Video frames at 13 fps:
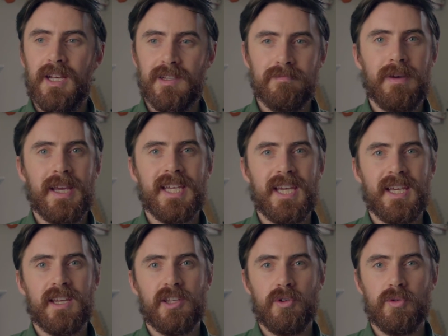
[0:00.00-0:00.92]

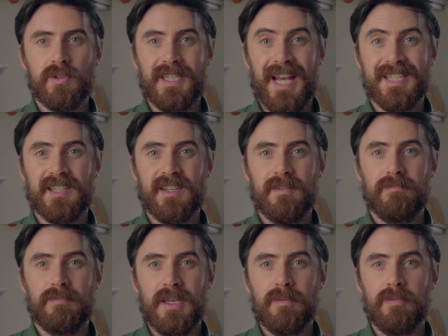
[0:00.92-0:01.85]
making your desk
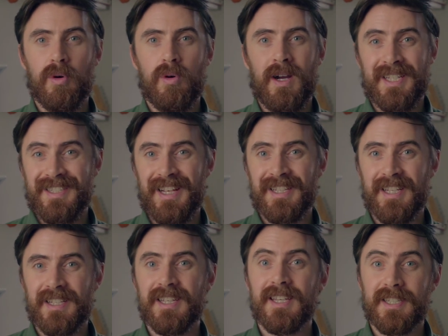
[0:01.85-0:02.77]
be more
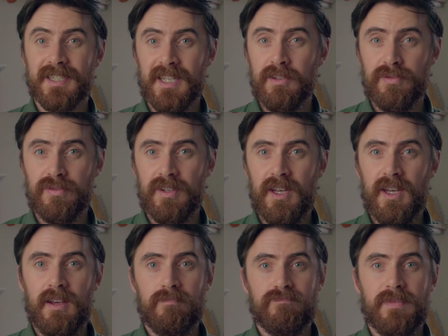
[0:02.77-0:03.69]
aesthetic to yourself,
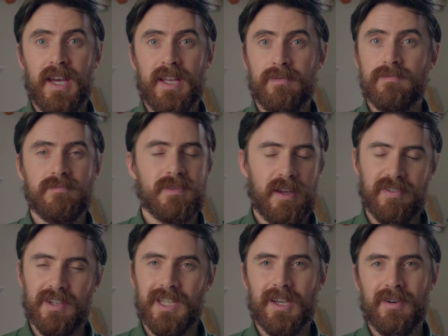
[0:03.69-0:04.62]
then
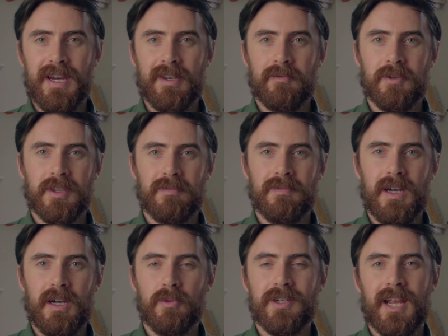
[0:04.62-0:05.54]
definitely go ahead with them.
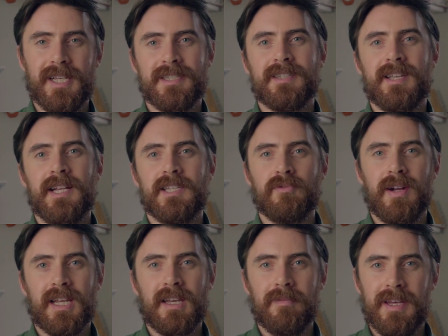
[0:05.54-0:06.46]
I wouldn't hesitate to
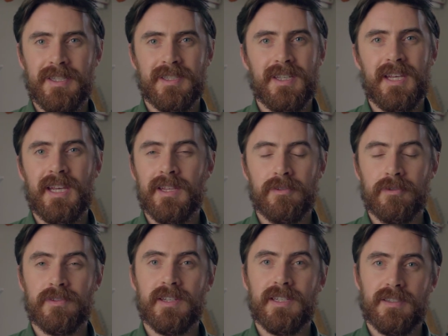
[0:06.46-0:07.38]
recommend either
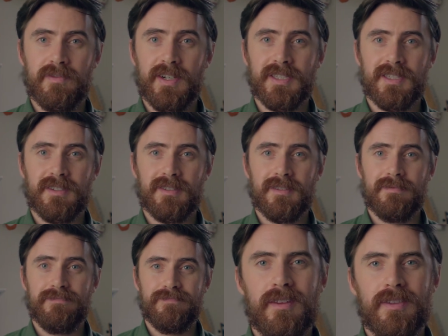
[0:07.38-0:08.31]
of these devices.
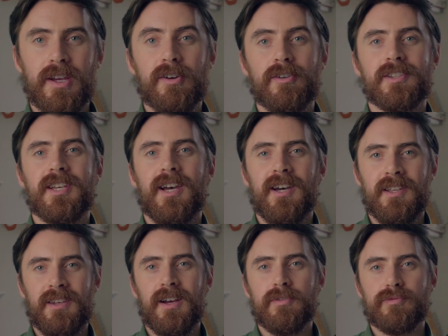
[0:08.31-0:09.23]
There are a
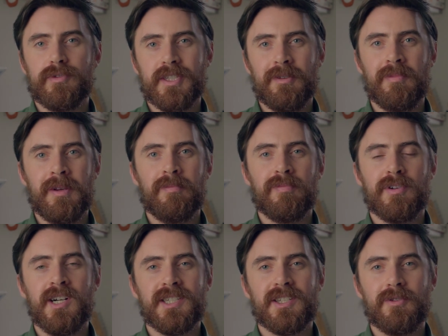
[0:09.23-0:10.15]
ton of reasonably
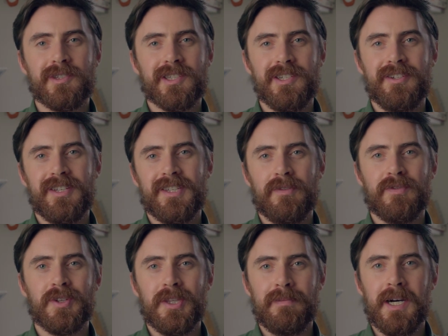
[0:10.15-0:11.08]
priced
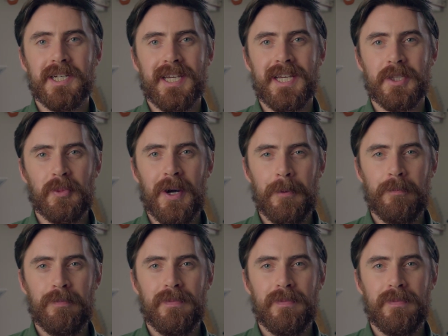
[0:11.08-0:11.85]
alternatives on the market as well.